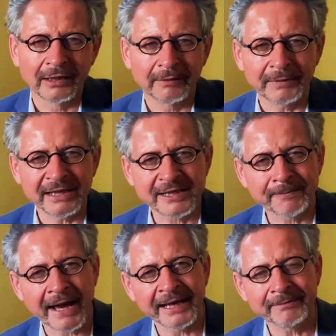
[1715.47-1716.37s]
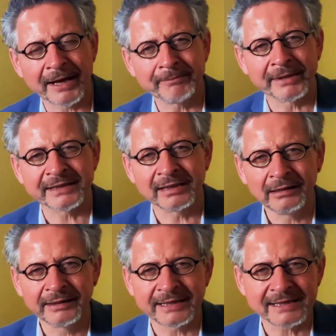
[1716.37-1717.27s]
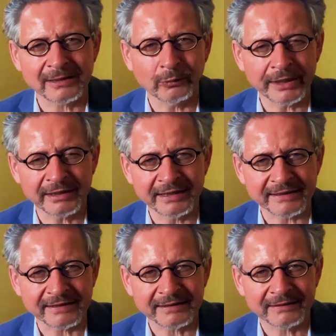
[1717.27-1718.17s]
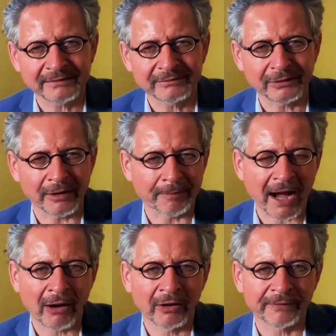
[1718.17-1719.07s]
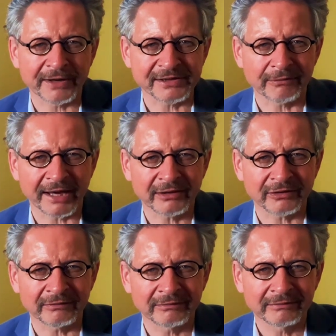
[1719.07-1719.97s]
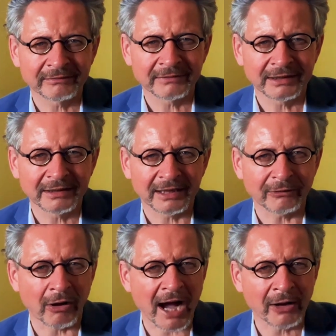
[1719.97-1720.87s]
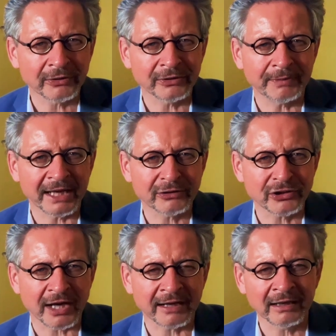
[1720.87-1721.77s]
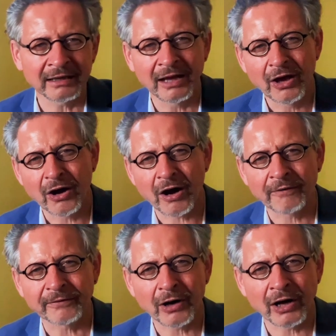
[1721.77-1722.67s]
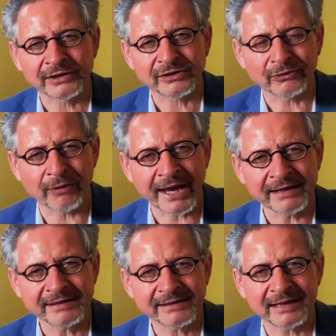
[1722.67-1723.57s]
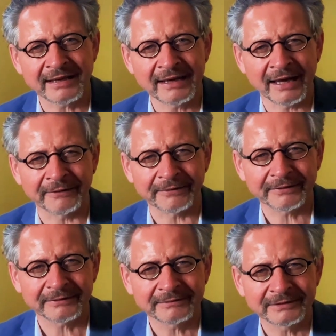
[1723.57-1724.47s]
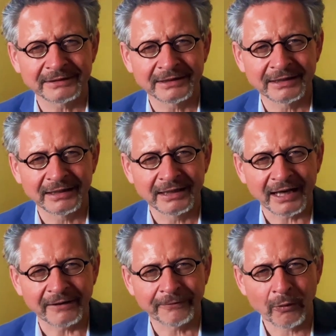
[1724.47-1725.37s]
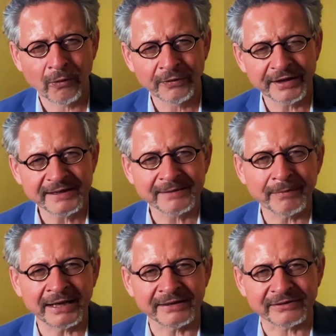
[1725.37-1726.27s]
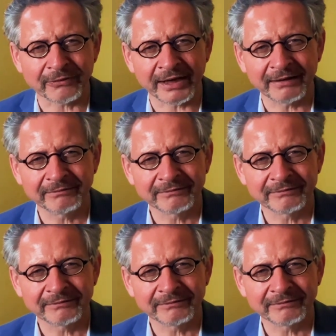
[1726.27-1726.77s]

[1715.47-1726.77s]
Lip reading: Be inspired by Matilda's witness to the power of resurrection and go out to be a channel of God's grace and love. And for this ministry,